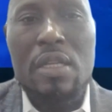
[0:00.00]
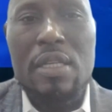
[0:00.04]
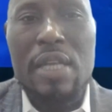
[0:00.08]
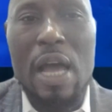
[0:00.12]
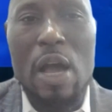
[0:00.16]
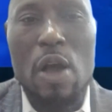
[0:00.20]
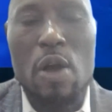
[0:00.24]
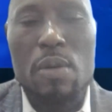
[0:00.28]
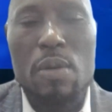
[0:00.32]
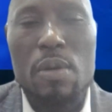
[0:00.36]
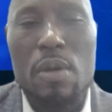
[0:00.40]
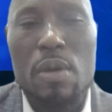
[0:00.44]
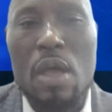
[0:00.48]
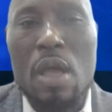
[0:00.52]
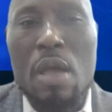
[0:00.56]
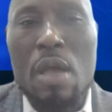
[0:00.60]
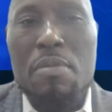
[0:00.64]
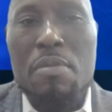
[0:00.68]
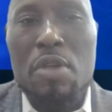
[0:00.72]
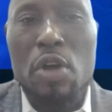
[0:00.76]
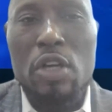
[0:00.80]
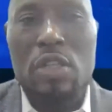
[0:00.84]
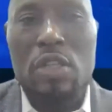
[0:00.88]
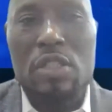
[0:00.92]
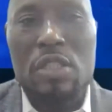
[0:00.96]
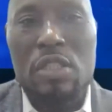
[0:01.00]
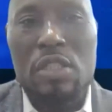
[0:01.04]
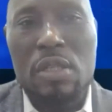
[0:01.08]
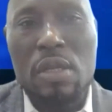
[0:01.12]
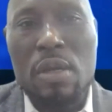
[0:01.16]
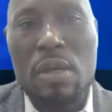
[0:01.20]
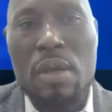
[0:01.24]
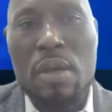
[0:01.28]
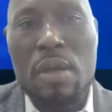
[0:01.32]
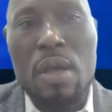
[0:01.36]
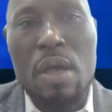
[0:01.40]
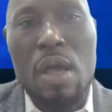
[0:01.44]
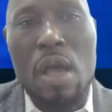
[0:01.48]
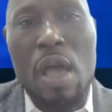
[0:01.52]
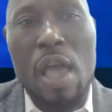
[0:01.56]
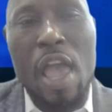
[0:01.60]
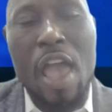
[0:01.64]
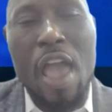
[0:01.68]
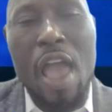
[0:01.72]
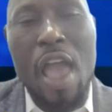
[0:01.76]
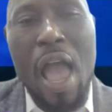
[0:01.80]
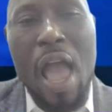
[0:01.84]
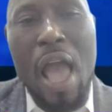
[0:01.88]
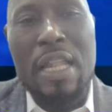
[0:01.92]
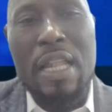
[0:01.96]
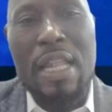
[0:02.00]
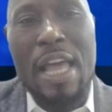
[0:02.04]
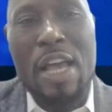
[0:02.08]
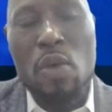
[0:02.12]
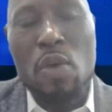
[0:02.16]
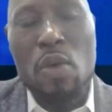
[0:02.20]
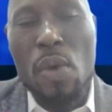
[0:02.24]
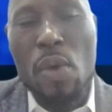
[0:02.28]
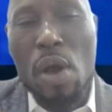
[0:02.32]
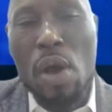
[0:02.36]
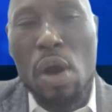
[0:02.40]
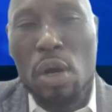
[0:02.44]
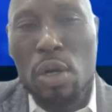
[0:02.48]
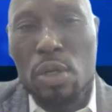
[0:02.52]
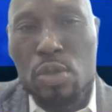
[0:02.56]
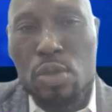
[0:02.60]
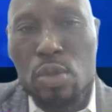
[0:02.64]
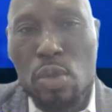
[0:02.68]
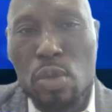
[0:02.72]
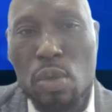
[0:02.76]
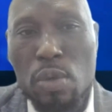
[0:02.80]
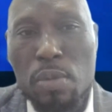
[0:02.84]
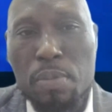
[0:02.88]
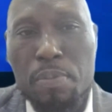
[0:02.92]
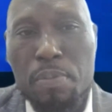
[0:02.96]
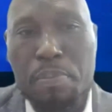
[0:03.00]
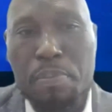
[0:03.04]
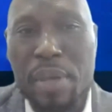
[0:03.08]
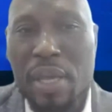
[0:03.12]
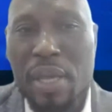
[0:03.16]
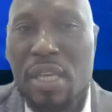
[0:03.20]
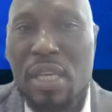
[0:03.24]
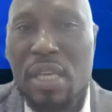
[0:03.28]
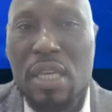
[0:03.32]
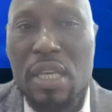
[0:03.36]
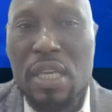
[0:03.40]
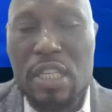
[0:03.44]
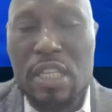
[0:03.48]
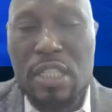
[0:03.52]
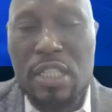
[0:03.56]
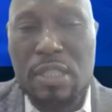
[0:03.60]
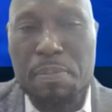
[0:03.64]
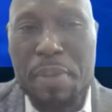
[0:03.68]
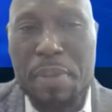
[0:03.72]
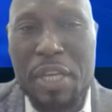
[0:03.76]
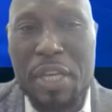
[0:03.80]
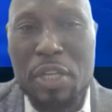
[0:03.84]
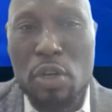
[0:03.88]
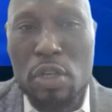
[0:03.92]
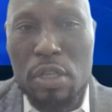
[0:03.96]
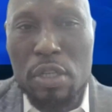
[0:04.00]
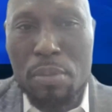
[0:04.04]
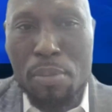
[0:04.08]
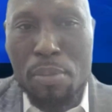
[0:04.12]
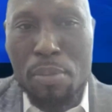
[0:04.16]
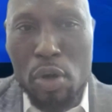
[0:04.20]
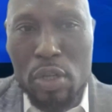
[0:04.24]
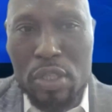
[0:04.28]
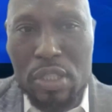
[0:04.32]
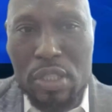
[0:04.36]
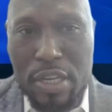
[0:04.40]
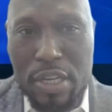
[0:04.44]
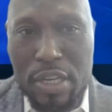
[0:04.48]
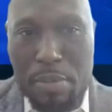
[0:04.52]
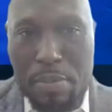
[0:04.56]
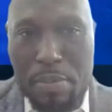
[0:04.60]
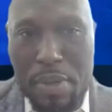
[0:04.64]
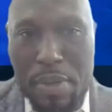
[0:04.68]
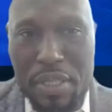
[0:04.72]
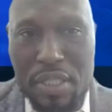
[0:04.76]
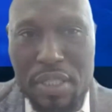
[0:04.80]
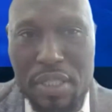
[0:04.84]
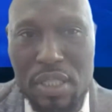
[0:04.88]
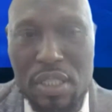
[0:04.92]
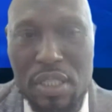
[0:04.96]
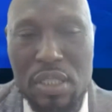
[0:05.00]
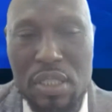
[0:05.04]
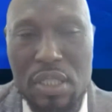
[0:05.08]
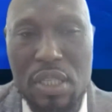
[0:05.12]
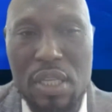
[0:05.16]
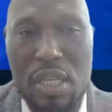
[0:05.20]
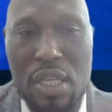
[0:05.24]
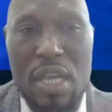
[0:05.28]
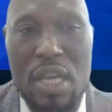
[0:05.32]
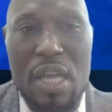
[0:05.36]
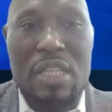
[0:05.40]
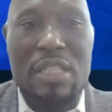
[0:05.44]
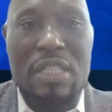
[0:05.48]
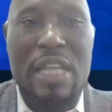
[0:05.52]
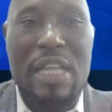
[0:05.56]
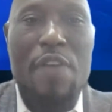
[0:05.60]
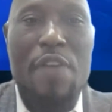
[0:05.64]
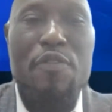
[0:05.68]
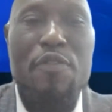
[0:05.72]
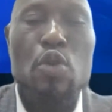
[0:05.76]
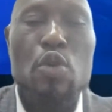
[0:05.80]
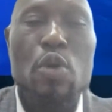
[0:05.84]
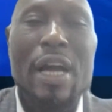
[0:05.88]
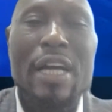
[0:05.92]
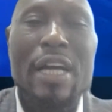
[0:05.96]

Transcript: Now, because like we all know, payee is paid on a monthly basis. Now, if you